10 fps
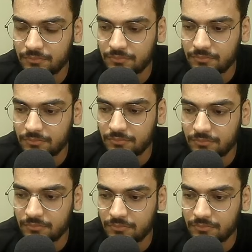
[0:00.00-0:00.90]

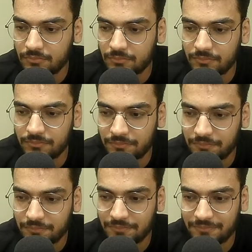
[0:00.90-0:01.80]

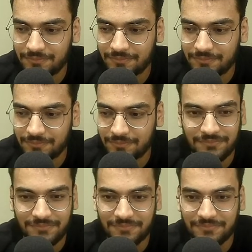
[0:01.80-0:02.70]

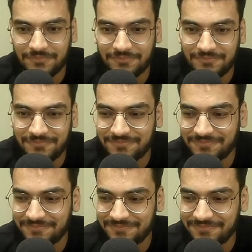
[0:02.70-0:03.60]

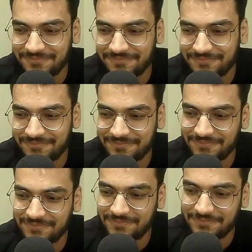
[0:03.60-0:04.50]

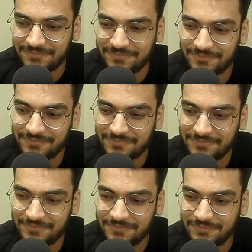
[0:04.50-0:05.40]

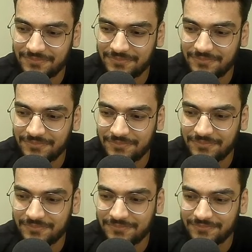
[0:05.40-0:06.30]

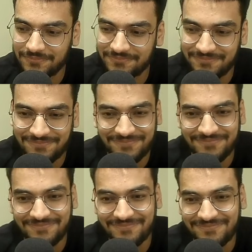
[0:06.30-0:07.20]

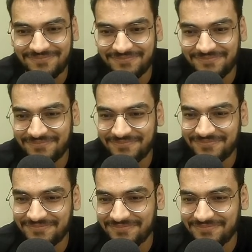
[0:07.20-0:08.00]
[no speech]